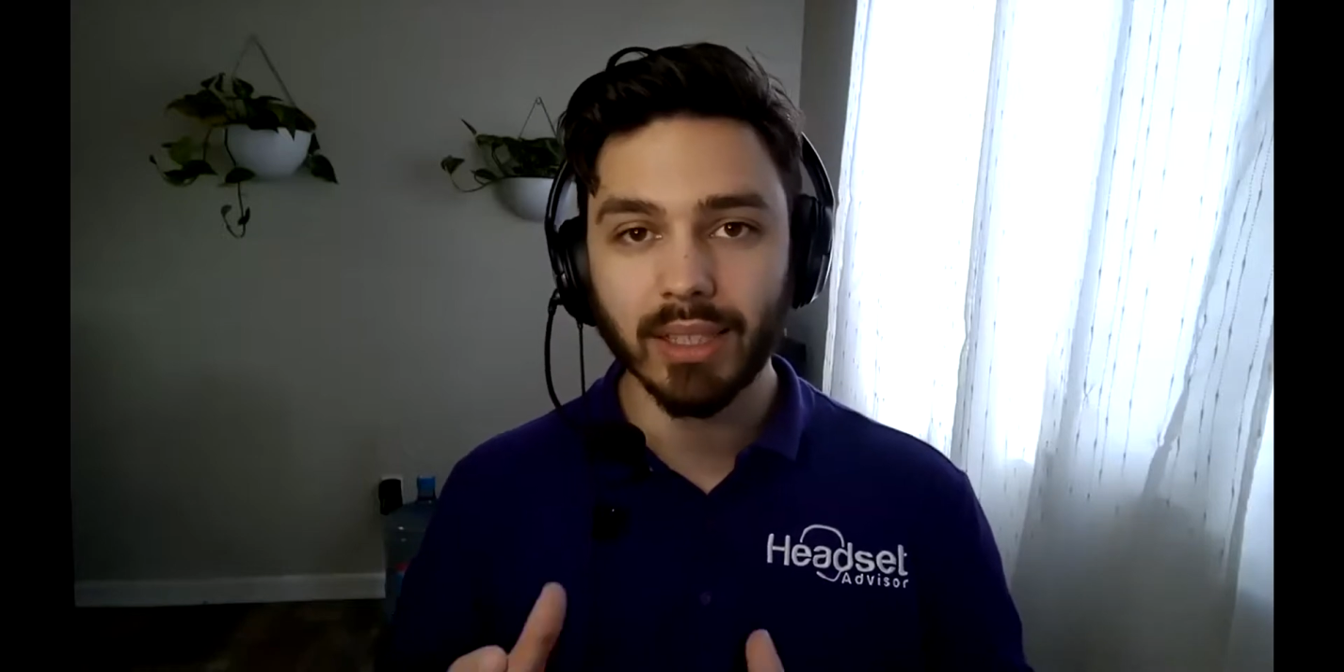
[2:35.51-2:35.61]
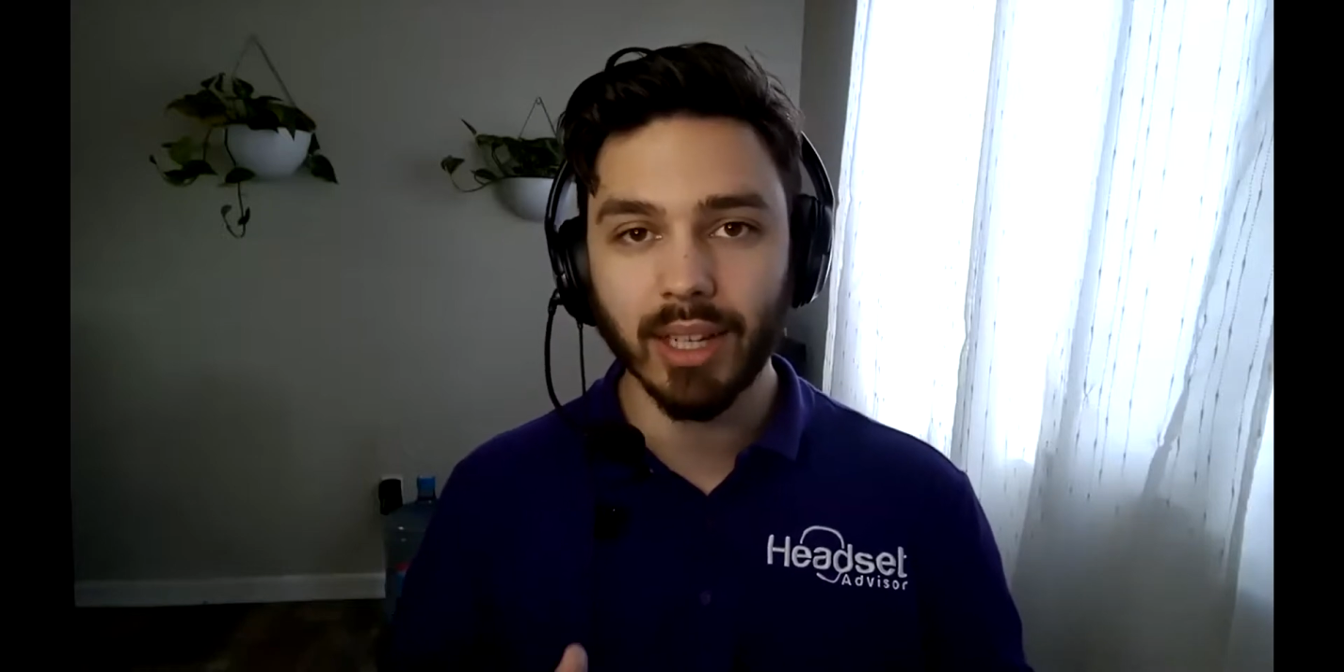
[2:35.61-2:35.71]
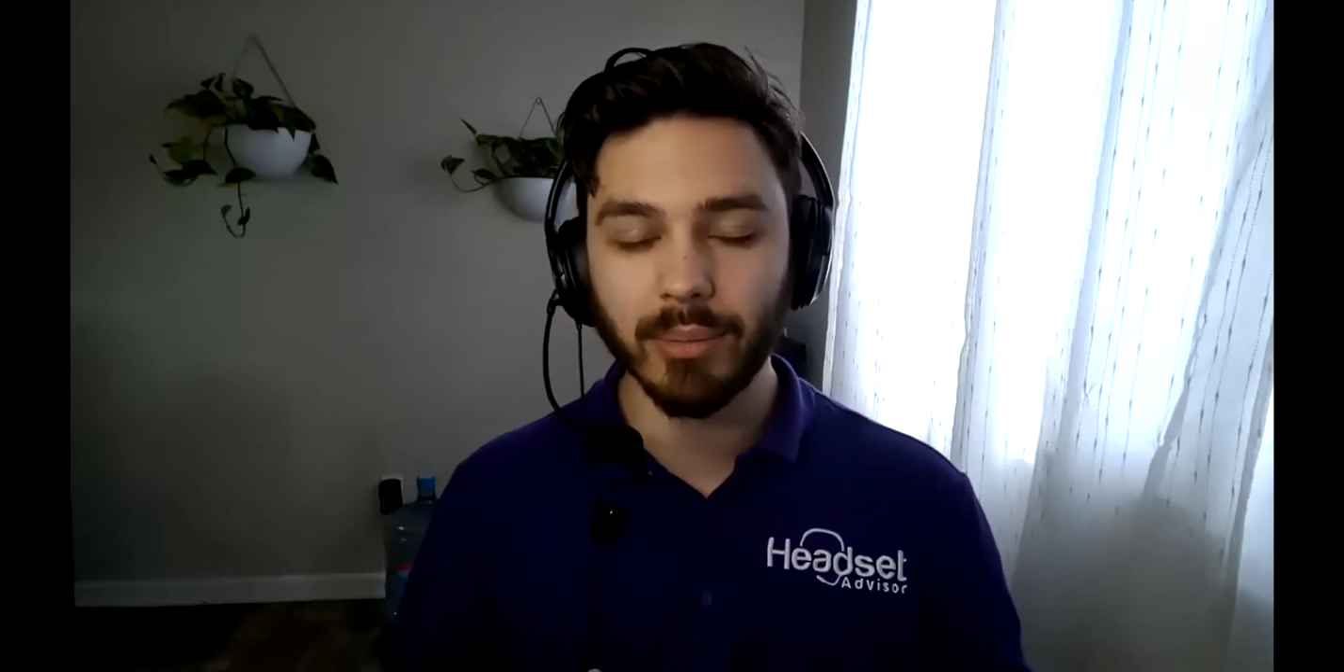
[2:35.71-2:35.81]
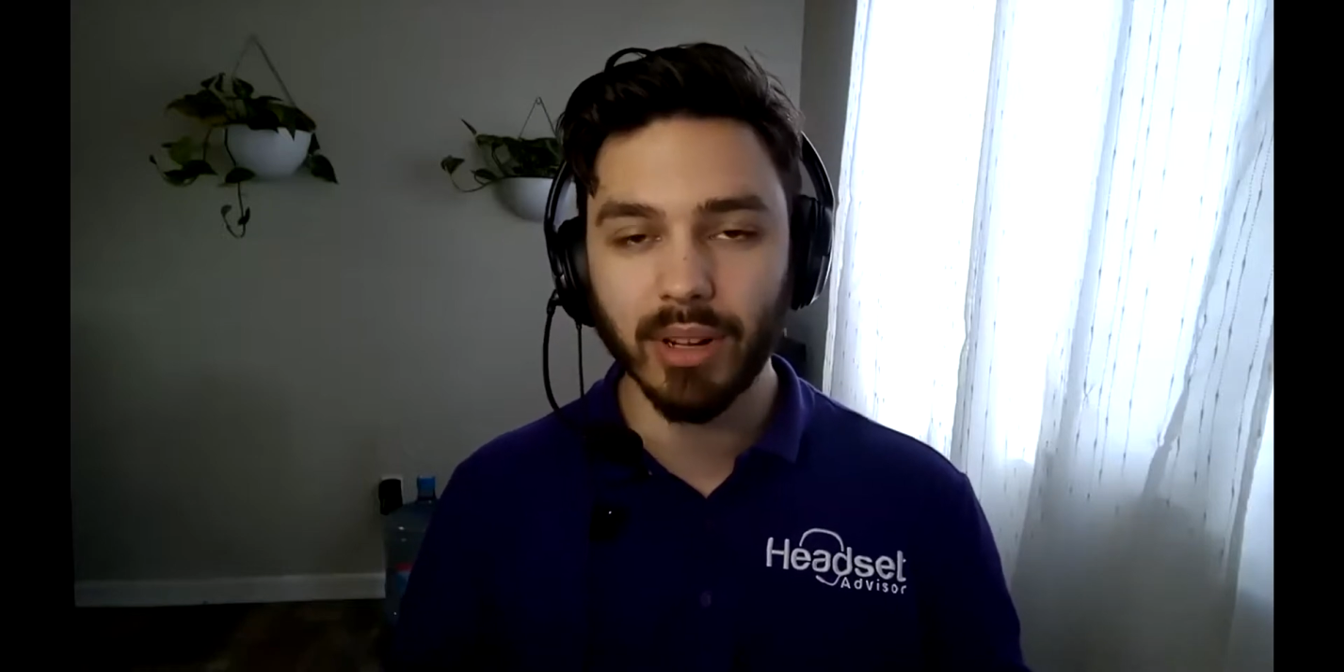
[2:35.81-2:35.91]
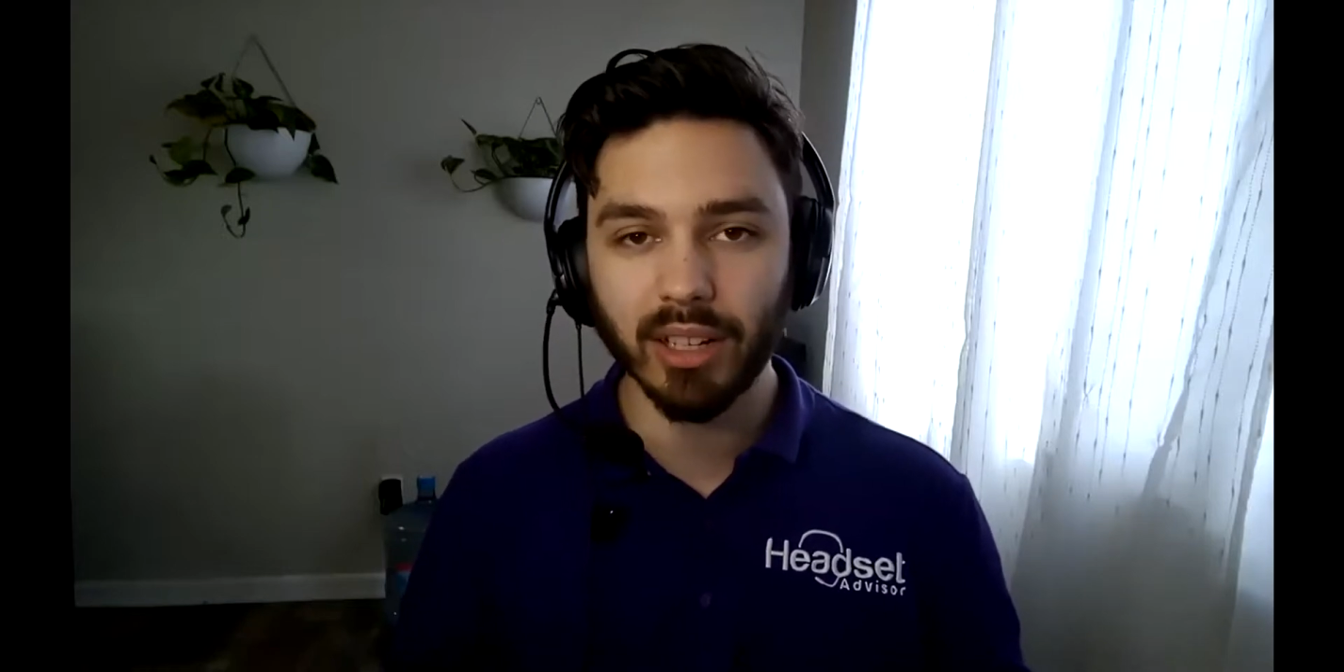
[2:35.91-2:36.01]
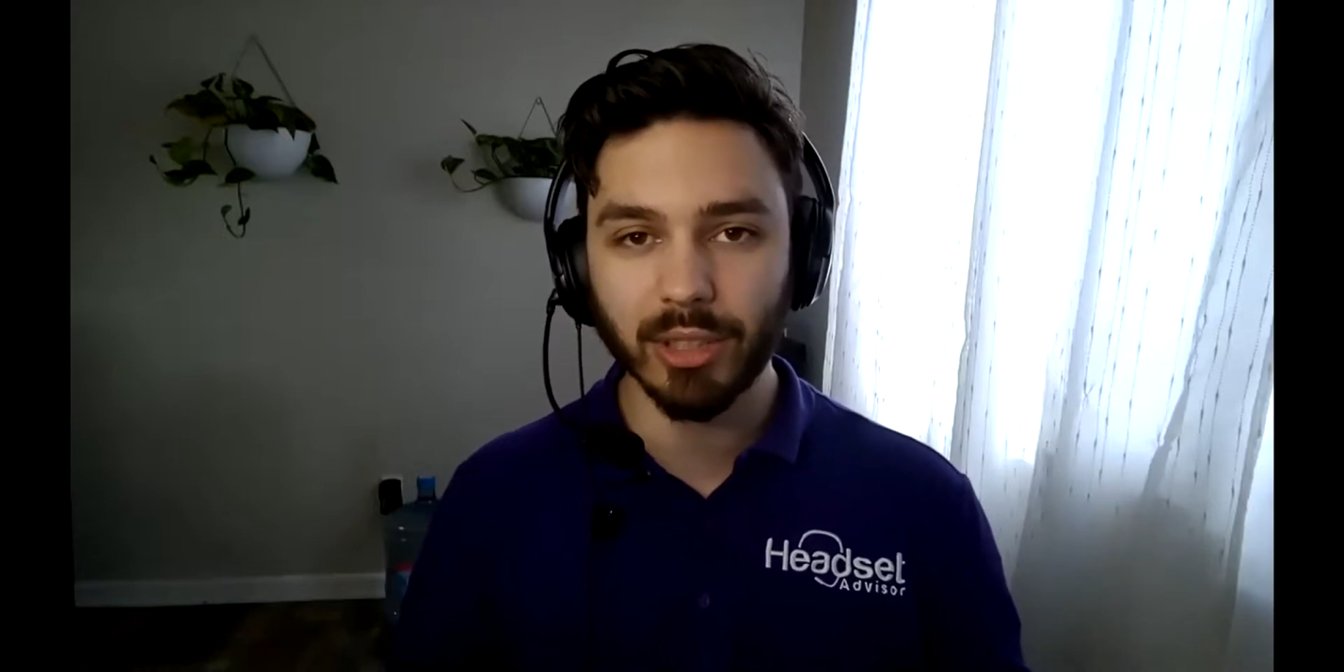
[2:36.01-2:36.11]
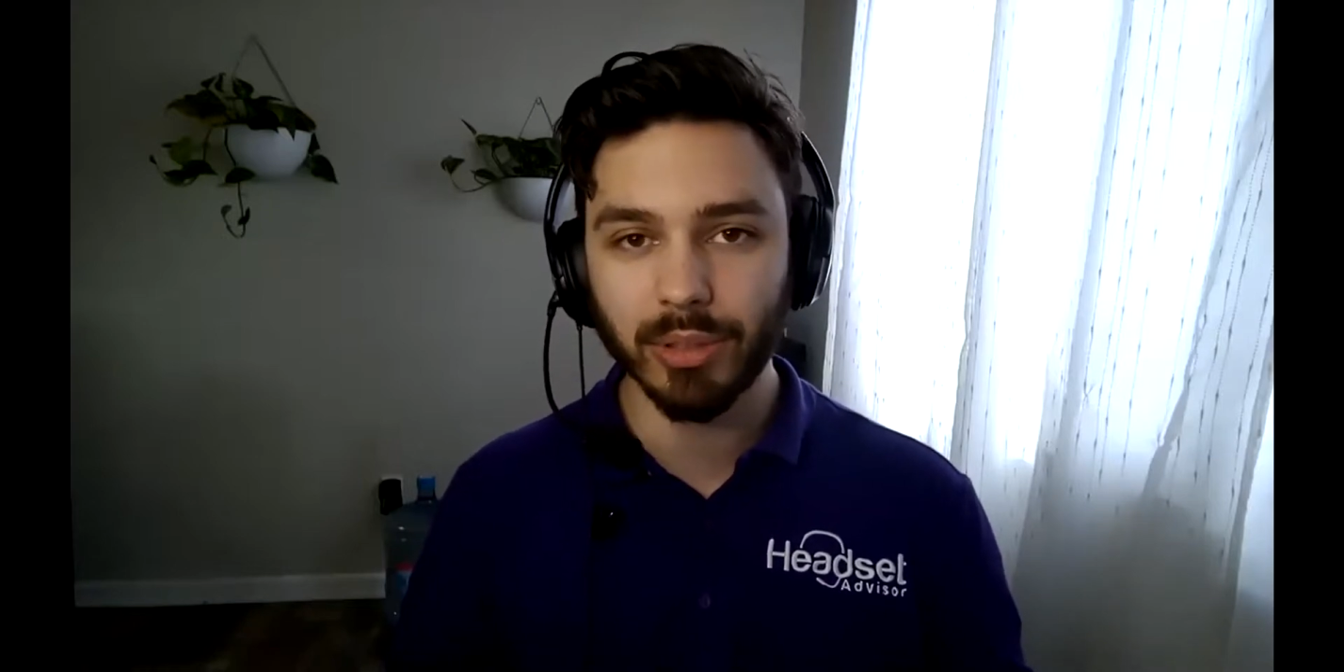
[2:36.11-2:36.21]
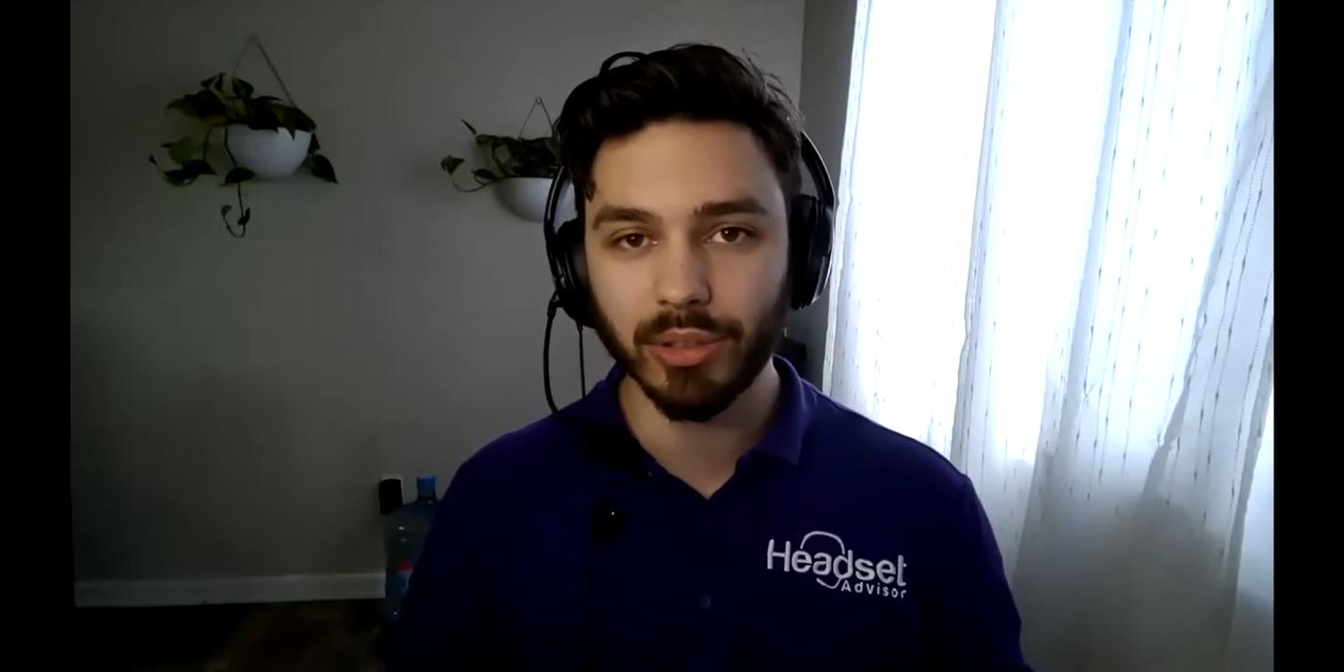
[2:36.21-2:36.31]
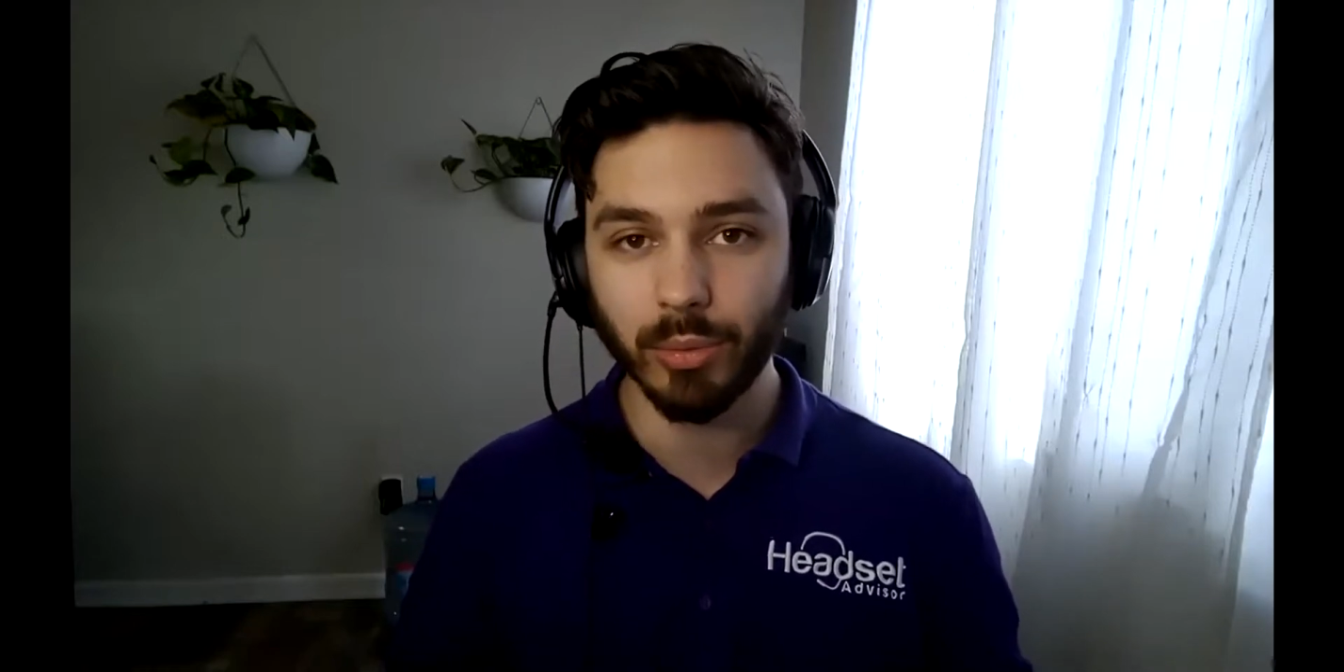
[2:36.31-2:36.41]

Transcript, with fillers: Some customers